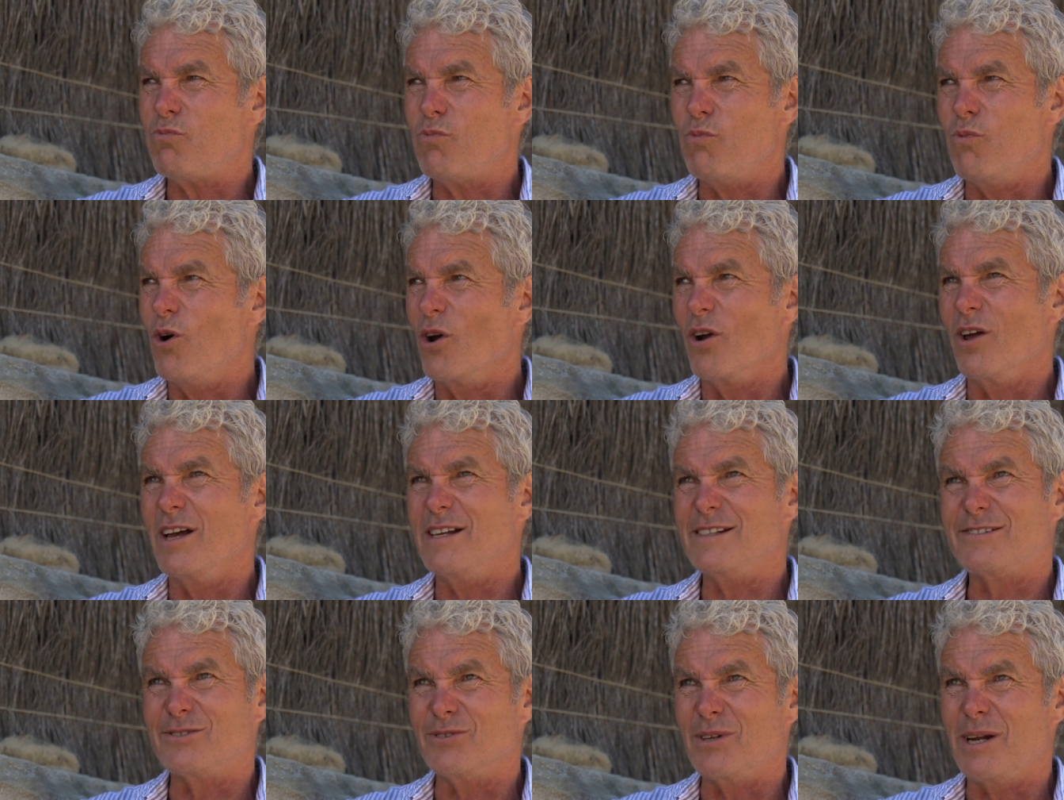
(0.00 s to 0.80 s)
what I
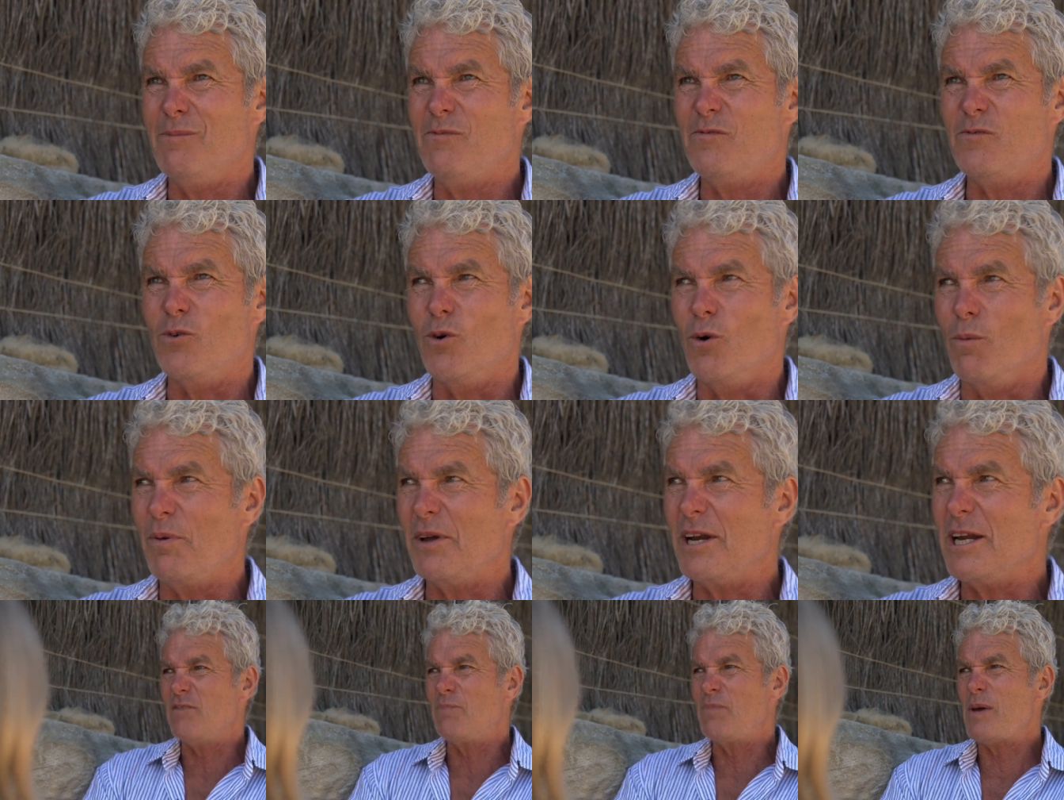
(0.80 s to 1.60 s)
stood up for,
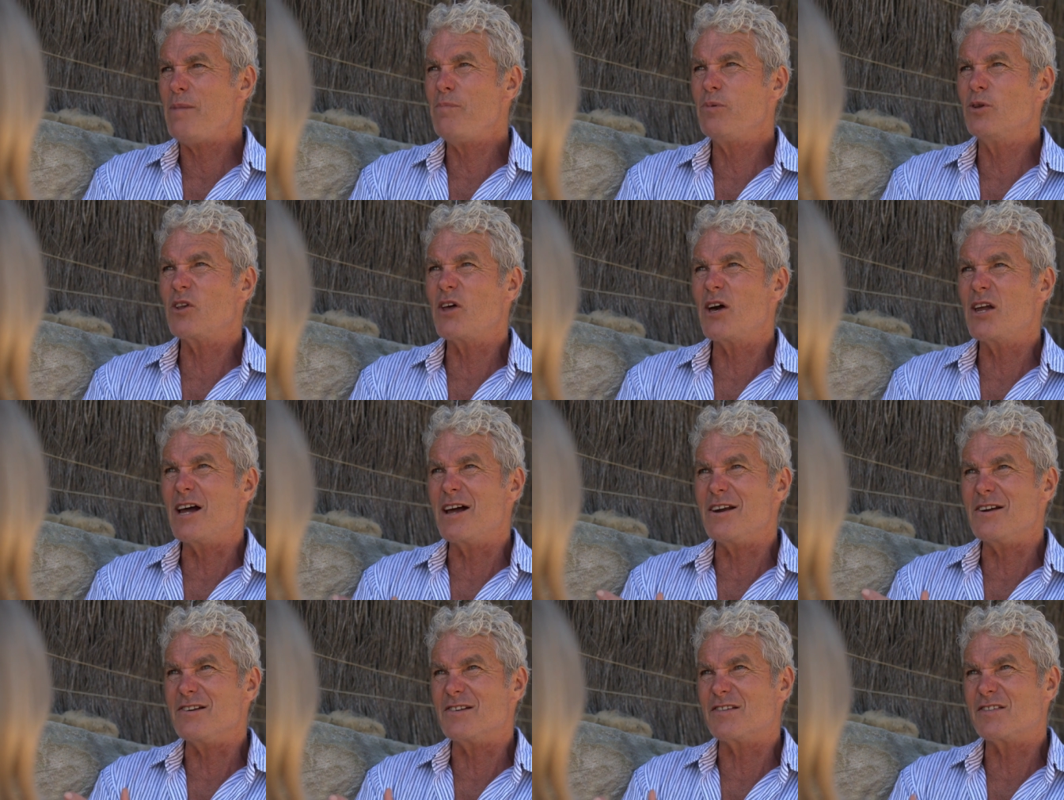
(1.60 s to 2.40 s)
but if people don't
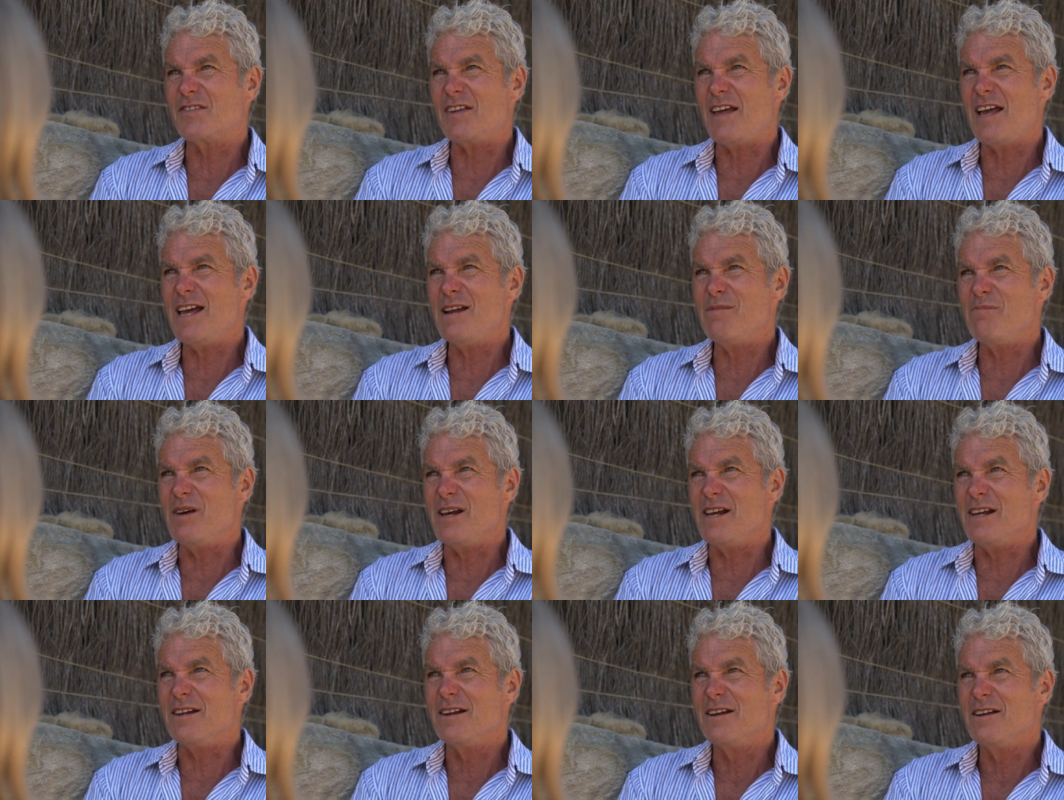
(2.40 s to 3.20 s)
understand
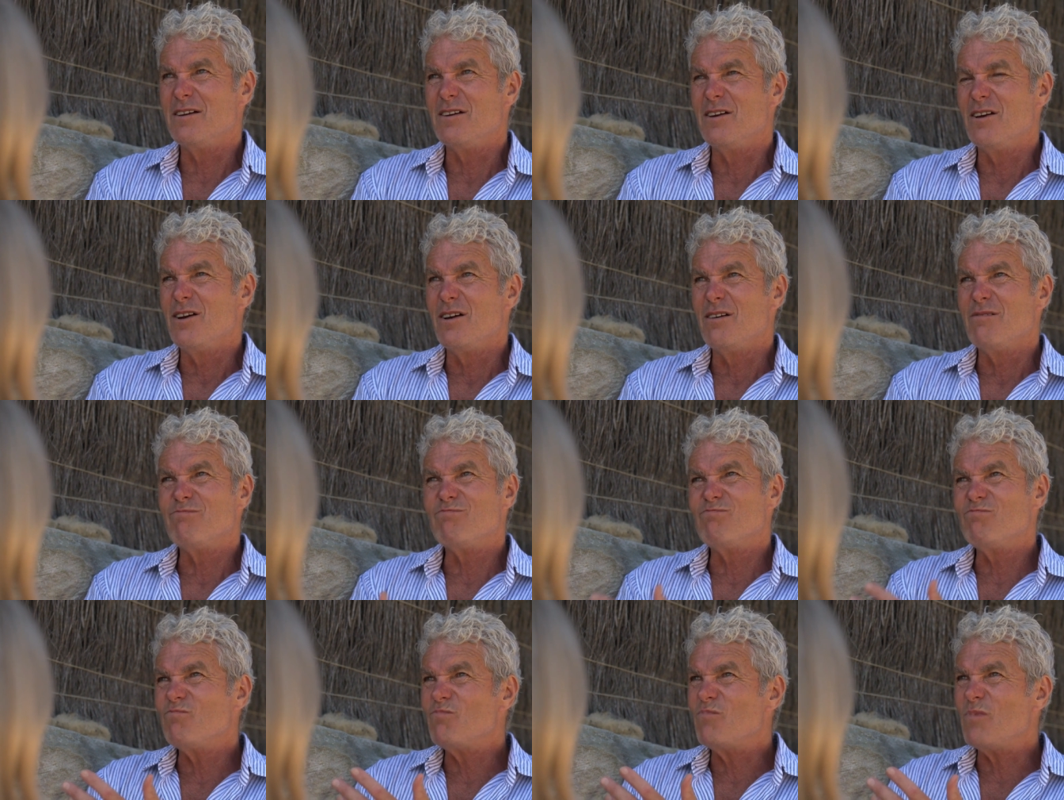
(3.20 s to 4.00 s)
me,
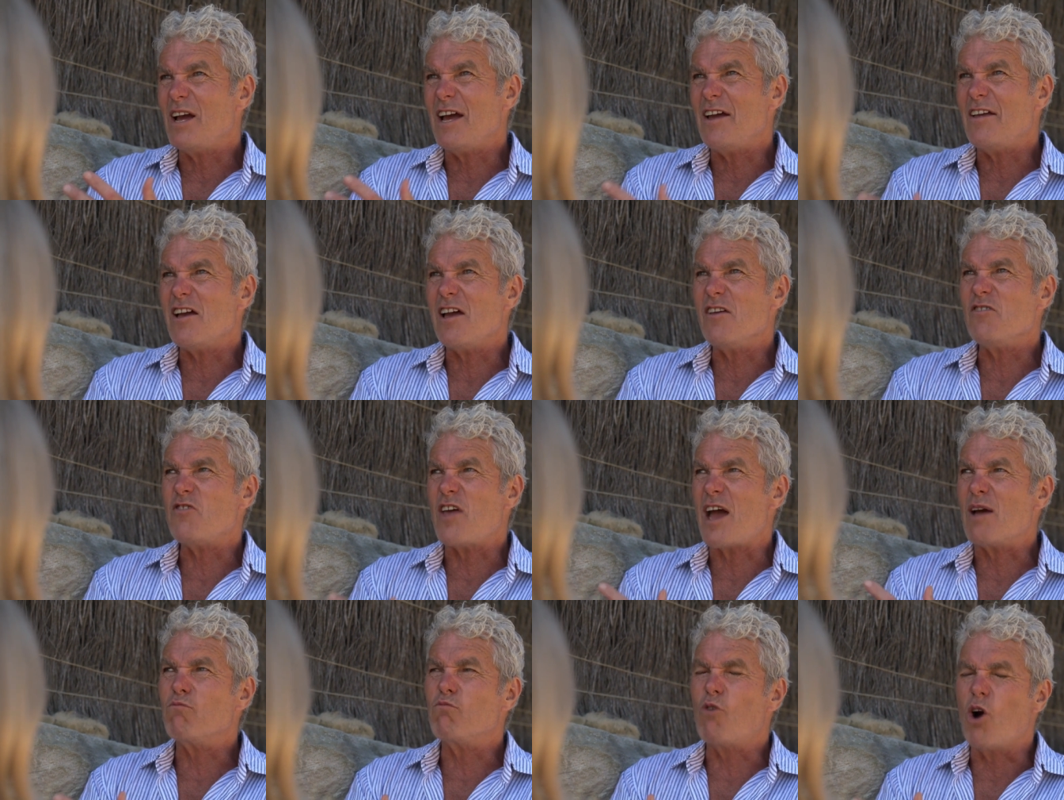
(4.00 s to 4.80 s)

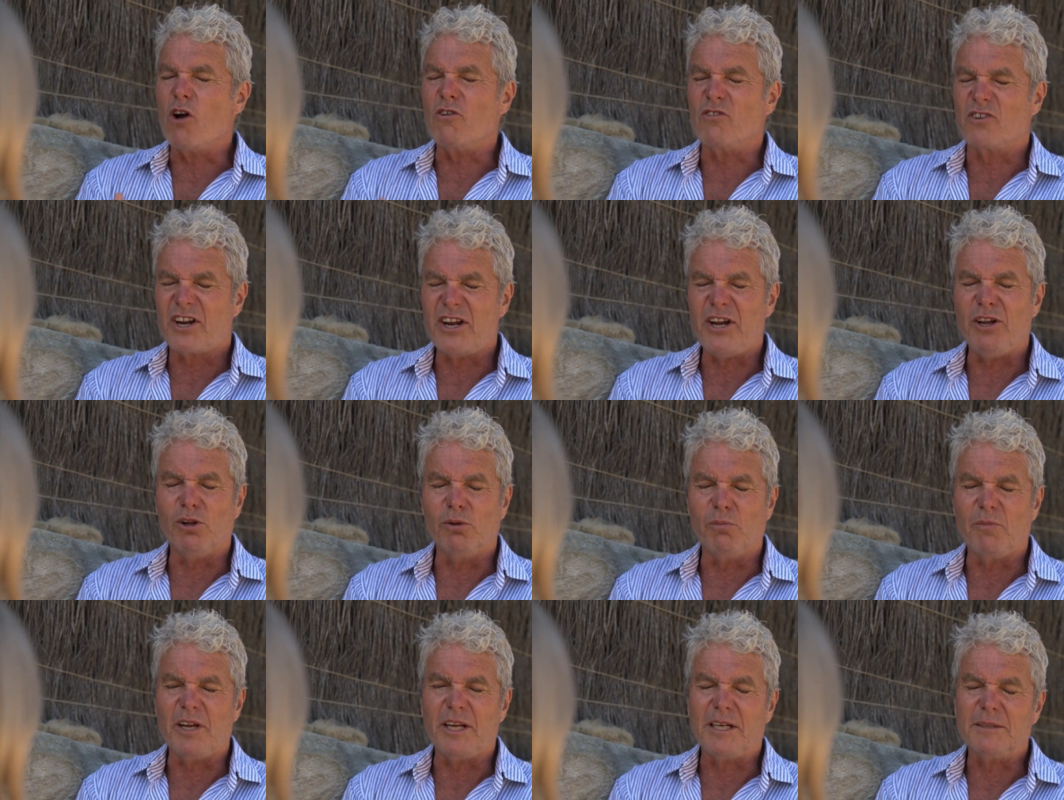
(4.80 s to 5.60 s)
that won't kill
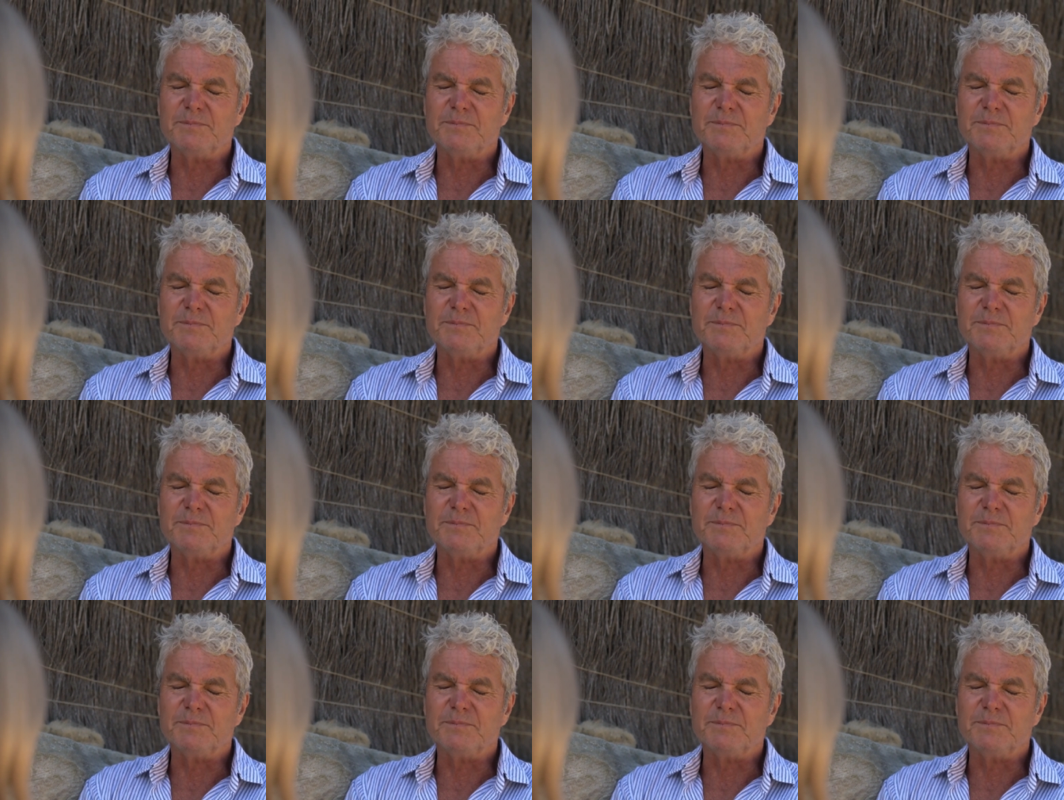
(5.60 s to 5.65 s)
me.